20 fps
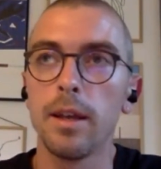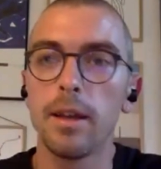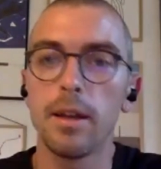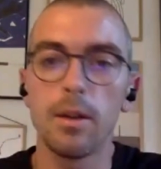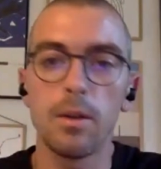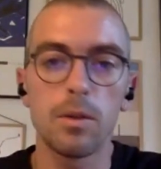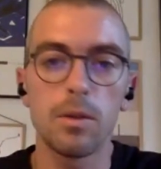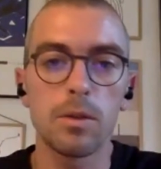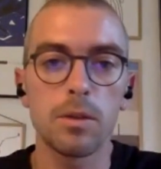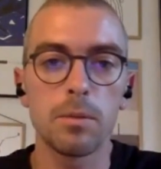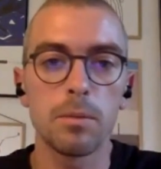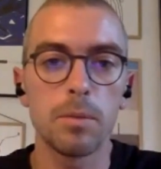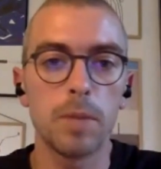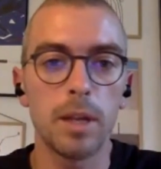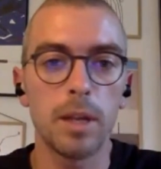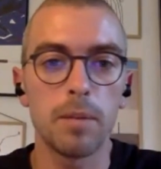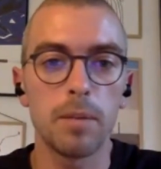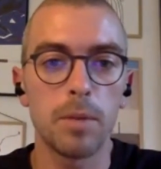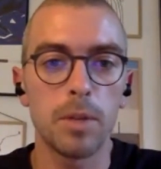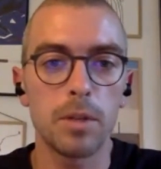and also
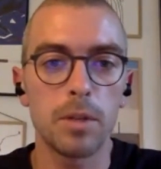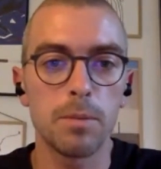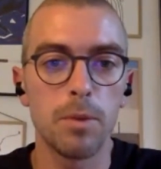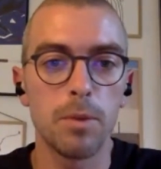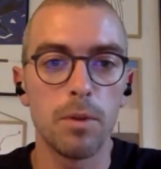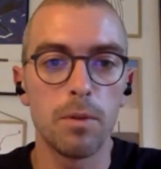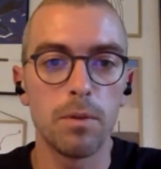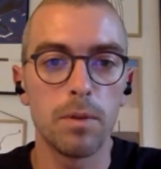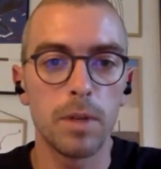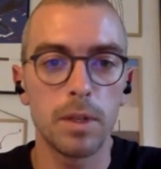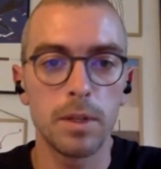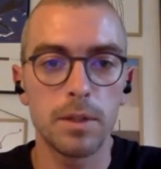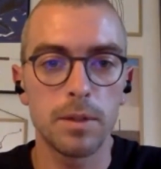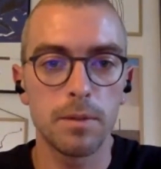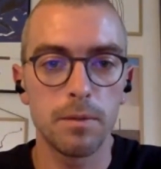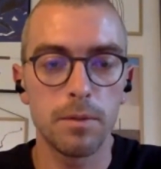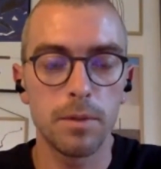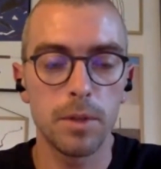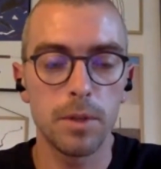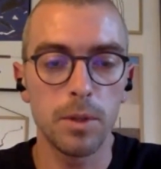make it much more fun
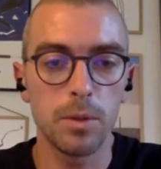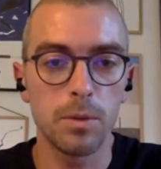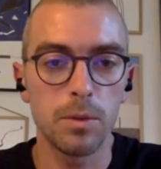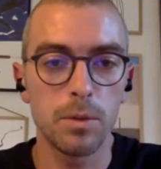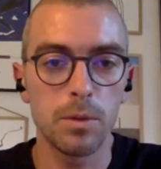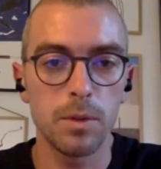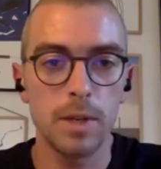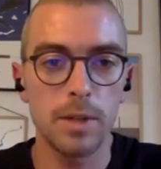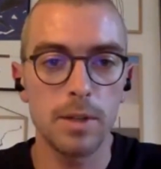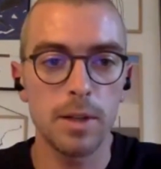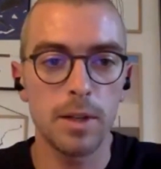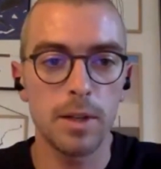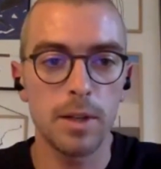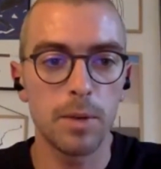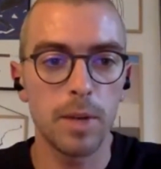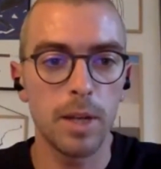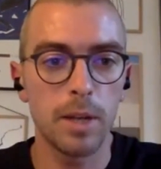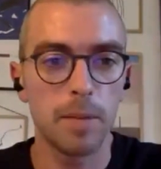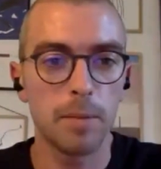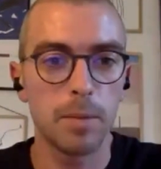for you to actually
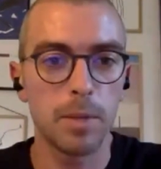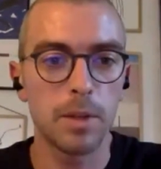create,